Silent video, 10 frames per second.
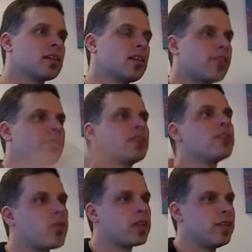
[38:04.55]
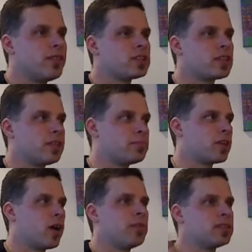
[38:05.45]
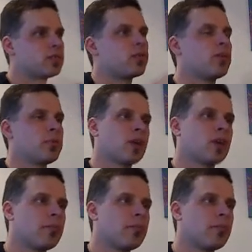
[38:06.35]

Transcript: Like, if they're all individually prime, they're still going to be prime.